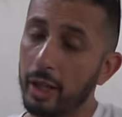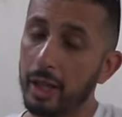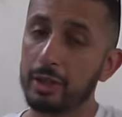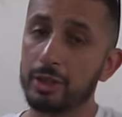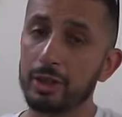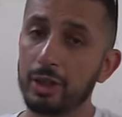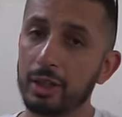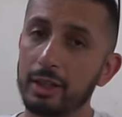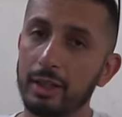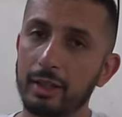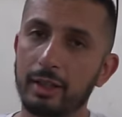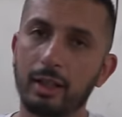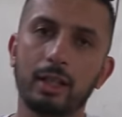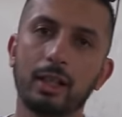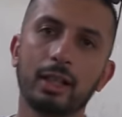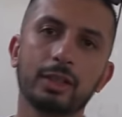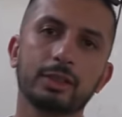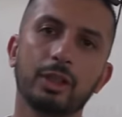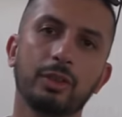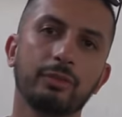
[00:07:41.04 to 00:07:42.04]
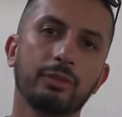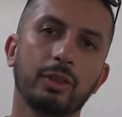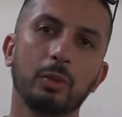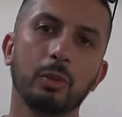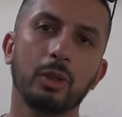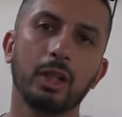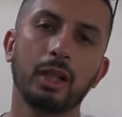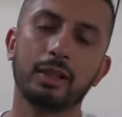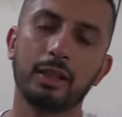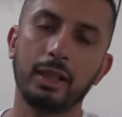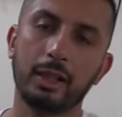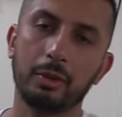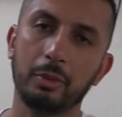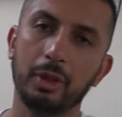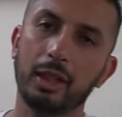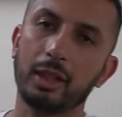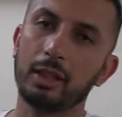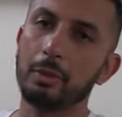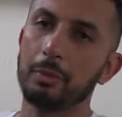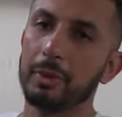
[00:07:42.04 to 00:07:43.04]
actually the list of the work that
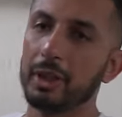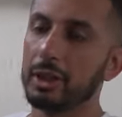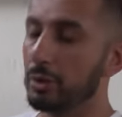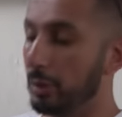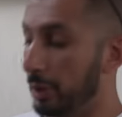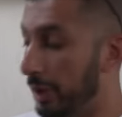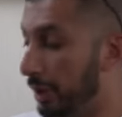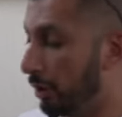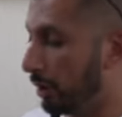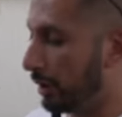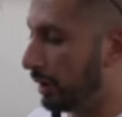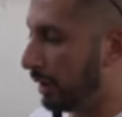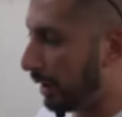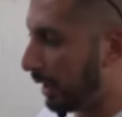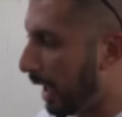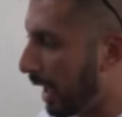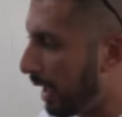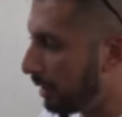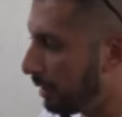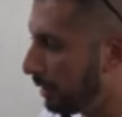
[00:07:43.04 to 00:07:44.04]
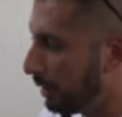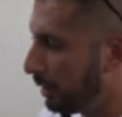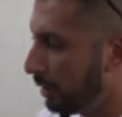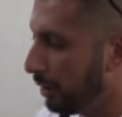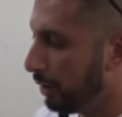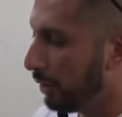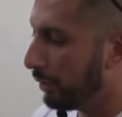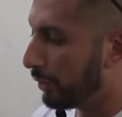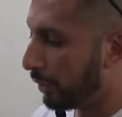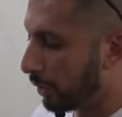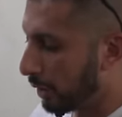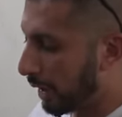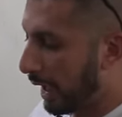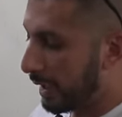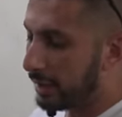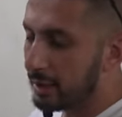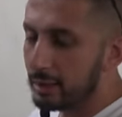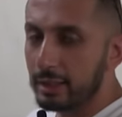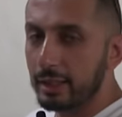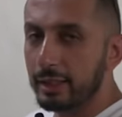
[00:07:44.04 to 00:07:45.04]
we're going to be doing on the car. So
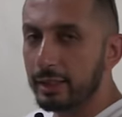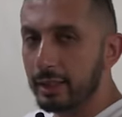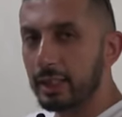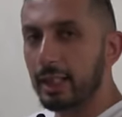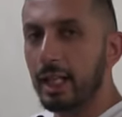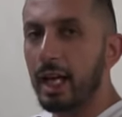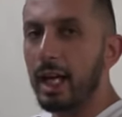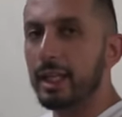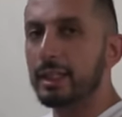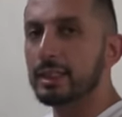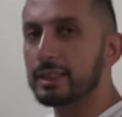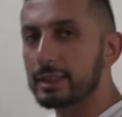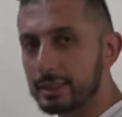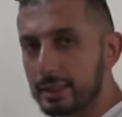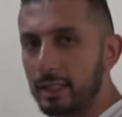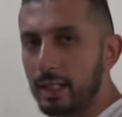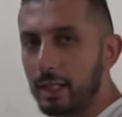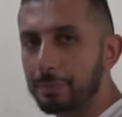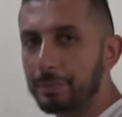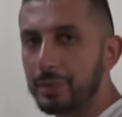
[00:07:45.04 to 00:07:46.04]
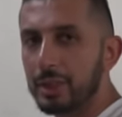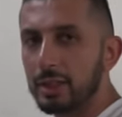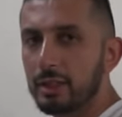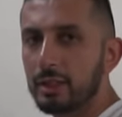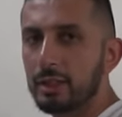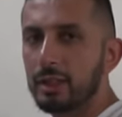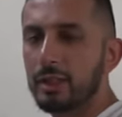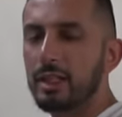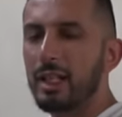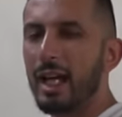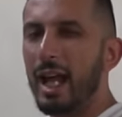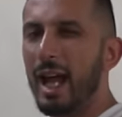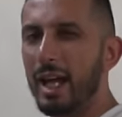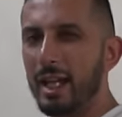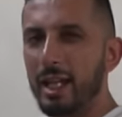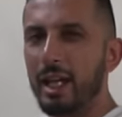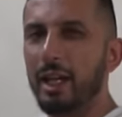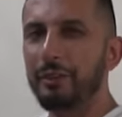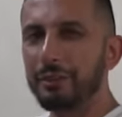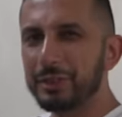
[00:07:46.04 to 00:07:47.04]
currently the car is stripped. I
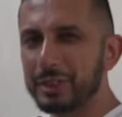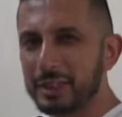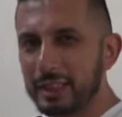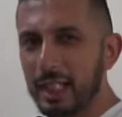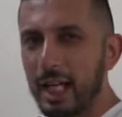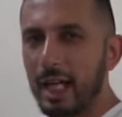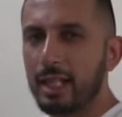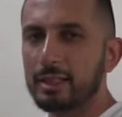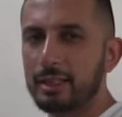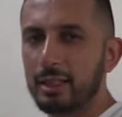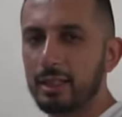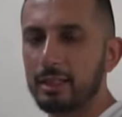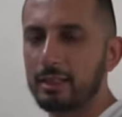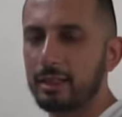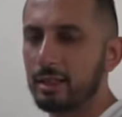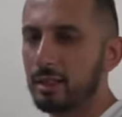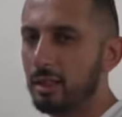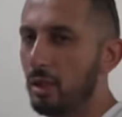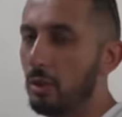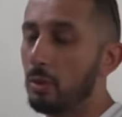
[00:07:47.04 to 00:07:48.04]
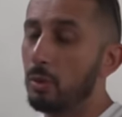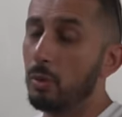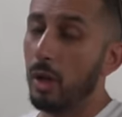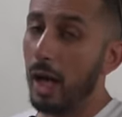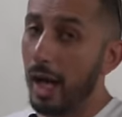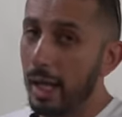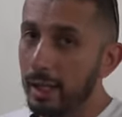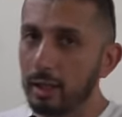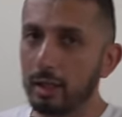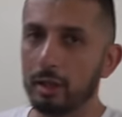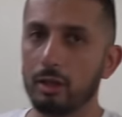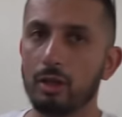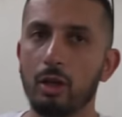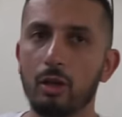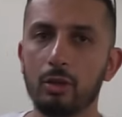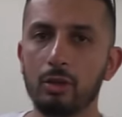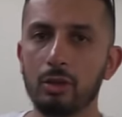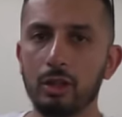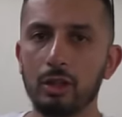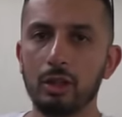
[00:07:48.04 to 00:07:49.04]
have started a while
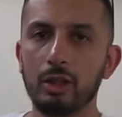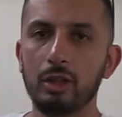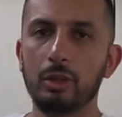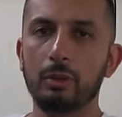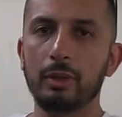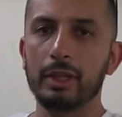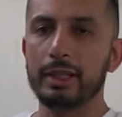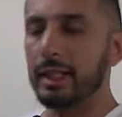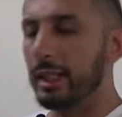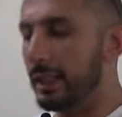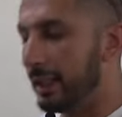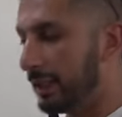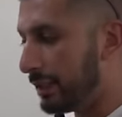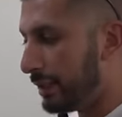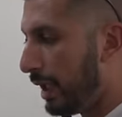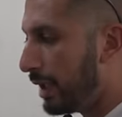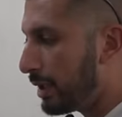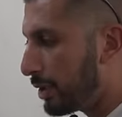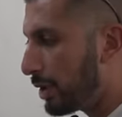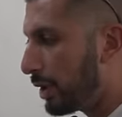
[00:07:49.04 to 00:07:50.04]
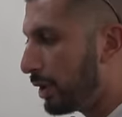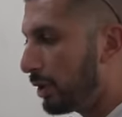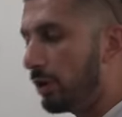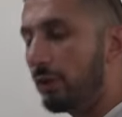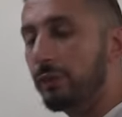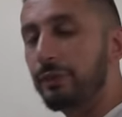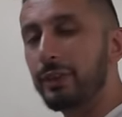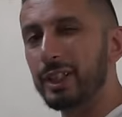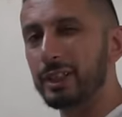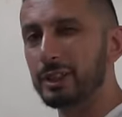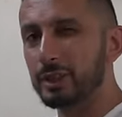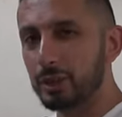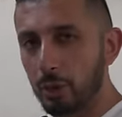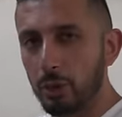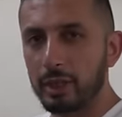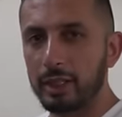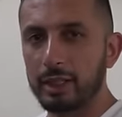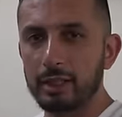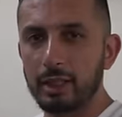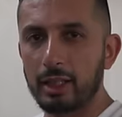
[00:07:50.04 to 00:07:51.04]
ago with the intention of
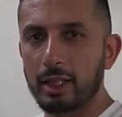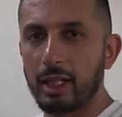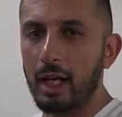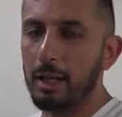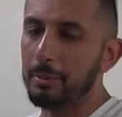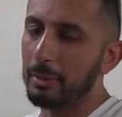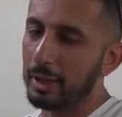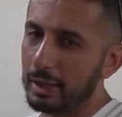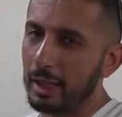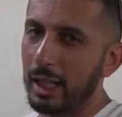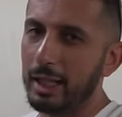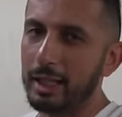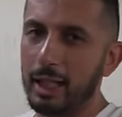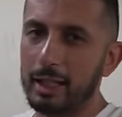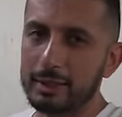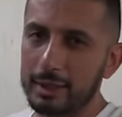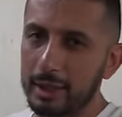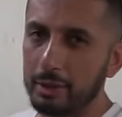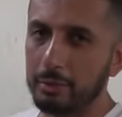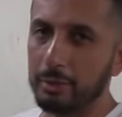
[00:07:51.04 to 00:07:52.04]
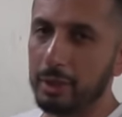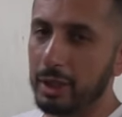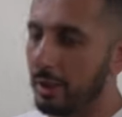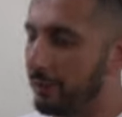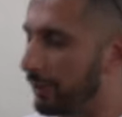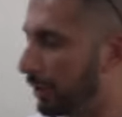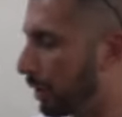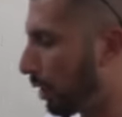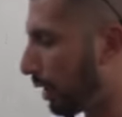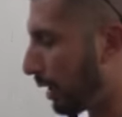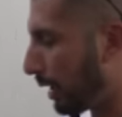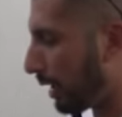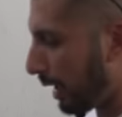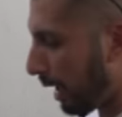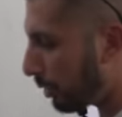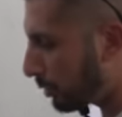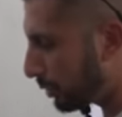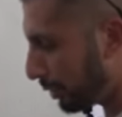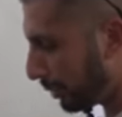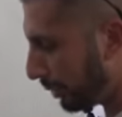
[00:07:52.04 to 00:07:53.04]
restoring the car, but like I said, we never got
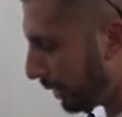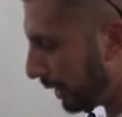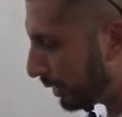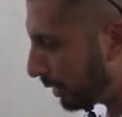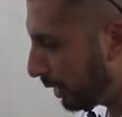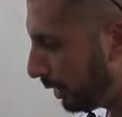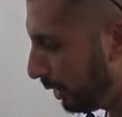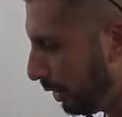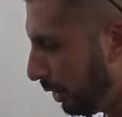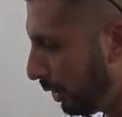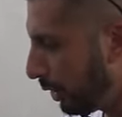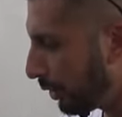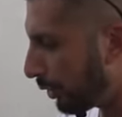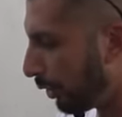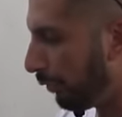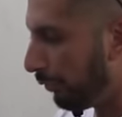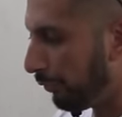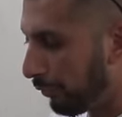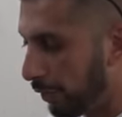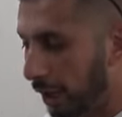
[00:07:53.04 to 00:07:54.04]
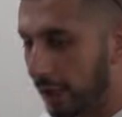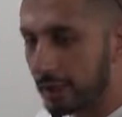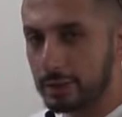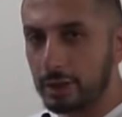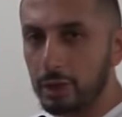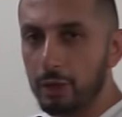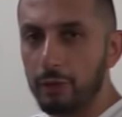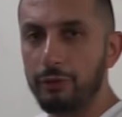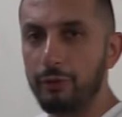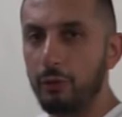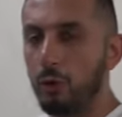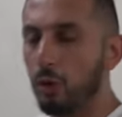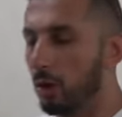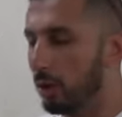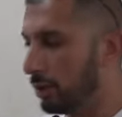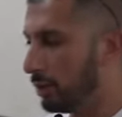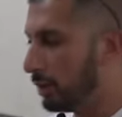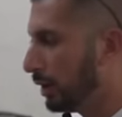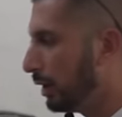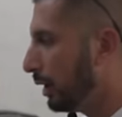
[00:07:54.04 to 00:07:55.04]
around to it. So first of
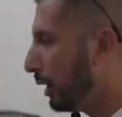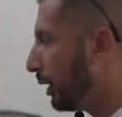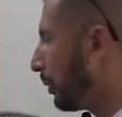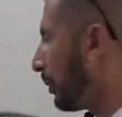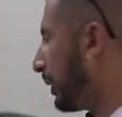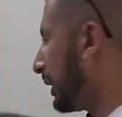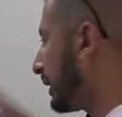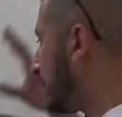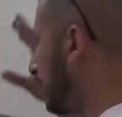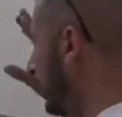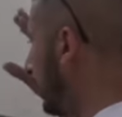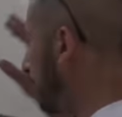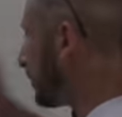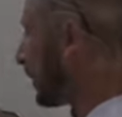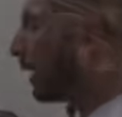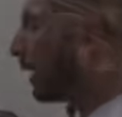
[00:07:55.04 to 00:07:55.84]
all, we stripped